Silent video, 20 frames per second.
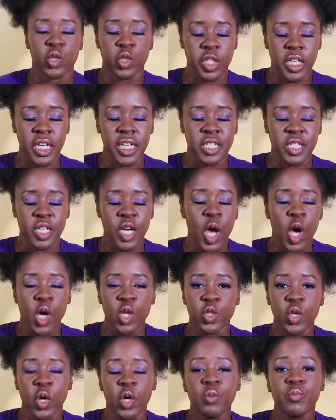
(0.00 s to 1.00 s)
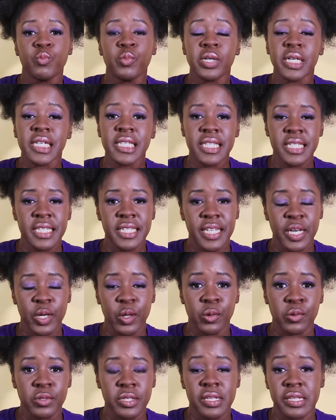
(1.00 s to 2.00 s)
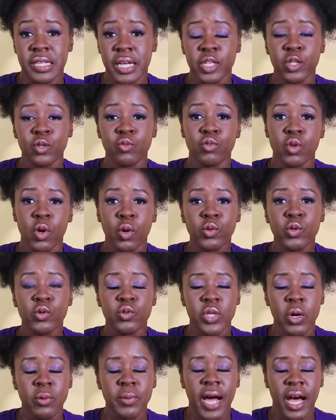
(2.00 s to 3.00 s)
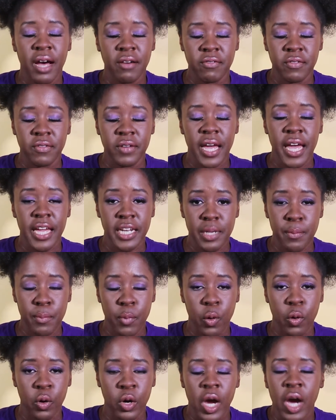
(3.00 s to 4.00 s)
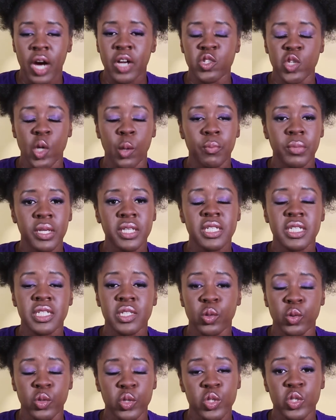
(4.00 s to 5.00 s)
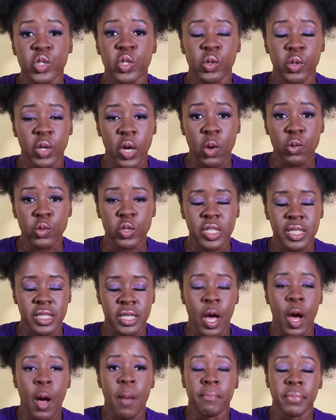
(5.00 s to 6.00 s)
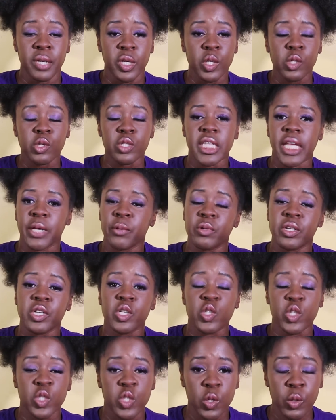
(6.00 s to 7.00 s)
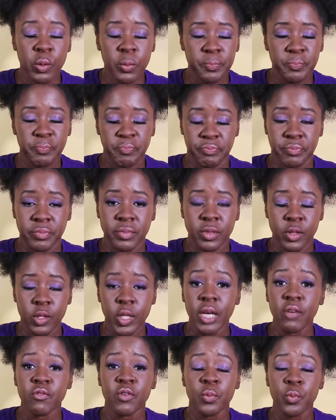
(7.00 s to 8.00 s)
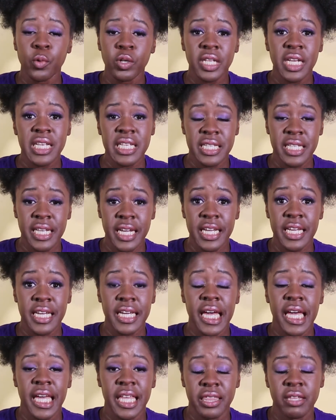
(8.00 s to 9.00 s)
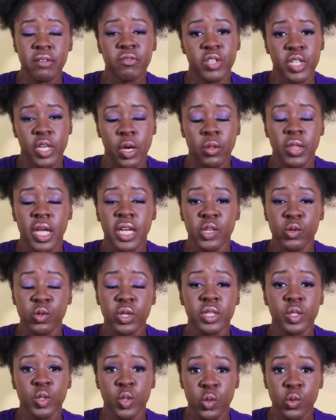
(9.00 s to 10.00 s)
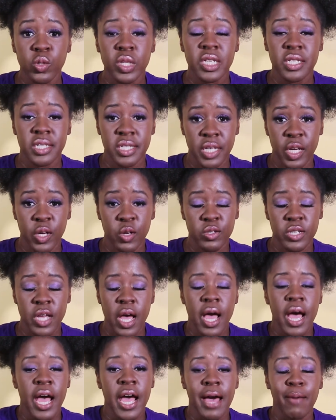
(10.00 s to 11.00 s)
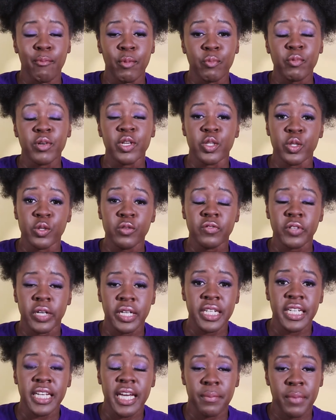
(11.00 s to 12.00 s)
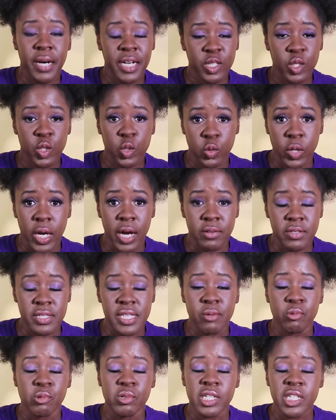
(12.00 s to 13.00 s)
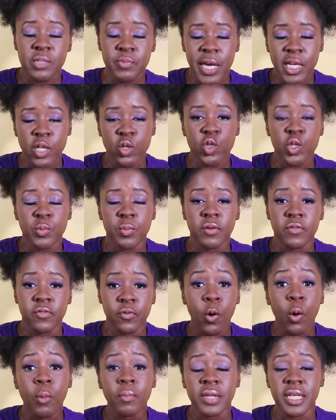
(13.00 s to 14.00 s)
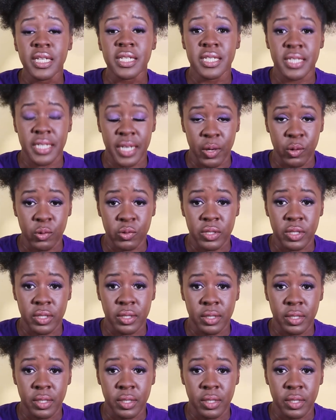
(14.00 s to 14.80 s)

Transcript: cheat. Don't put in skills that you know you don't have anymore. Don't be dishonest to your coaches, because they will assume from what they're seeing in the video that you can do these skills, and when we do finally get back to tryouts, they will expect you to perform these skills.